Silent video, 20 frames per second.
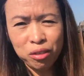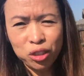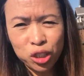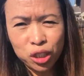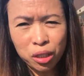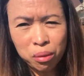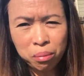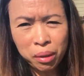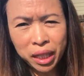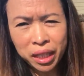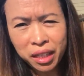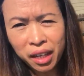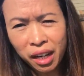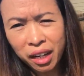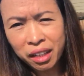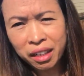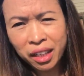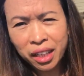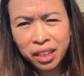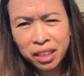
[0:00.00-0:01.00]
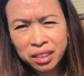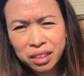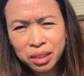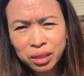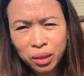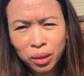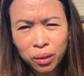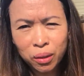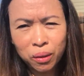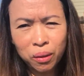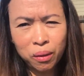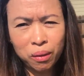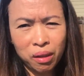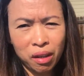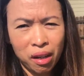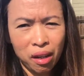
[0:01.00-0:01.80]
Share my garden. So